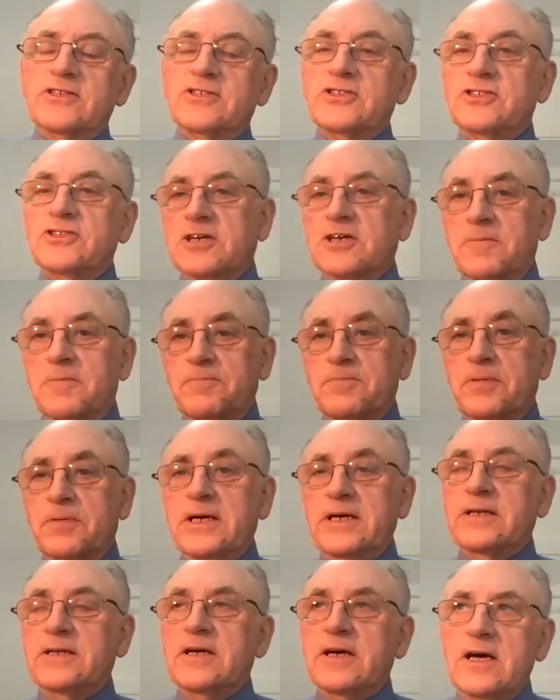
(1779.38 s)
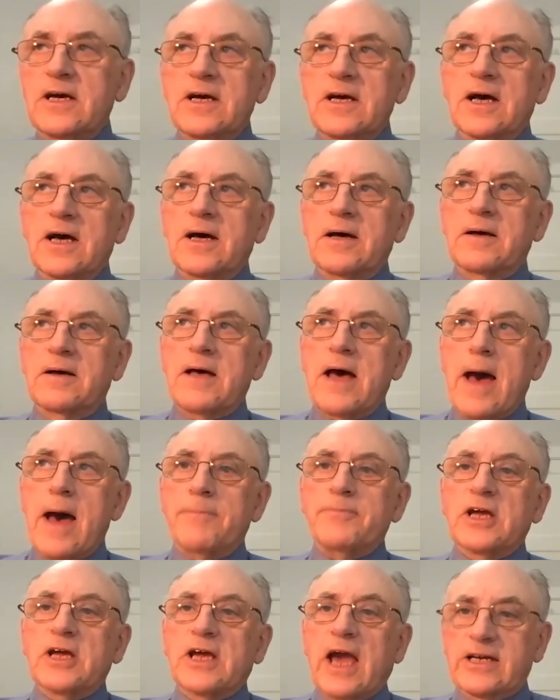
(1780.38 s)
this is a complete
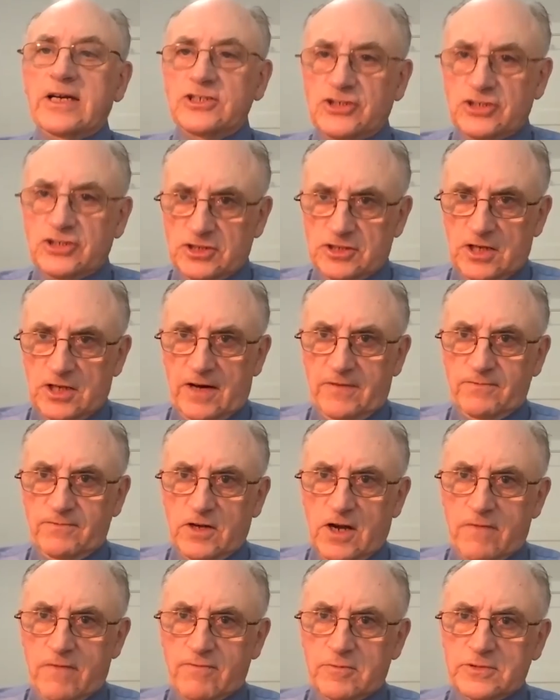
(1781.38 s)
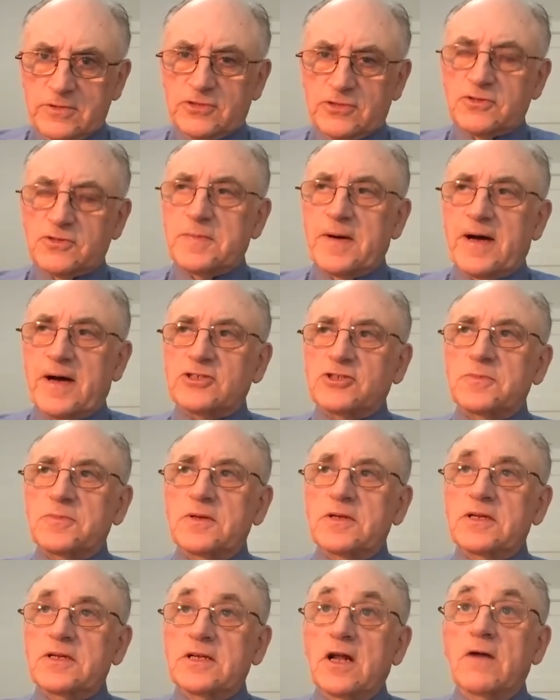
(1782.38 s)
abdication of government's
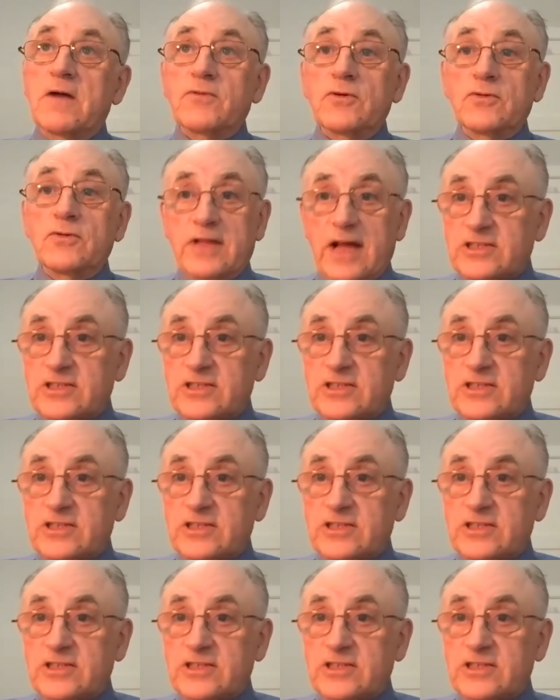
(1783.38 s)
responsibility in our view.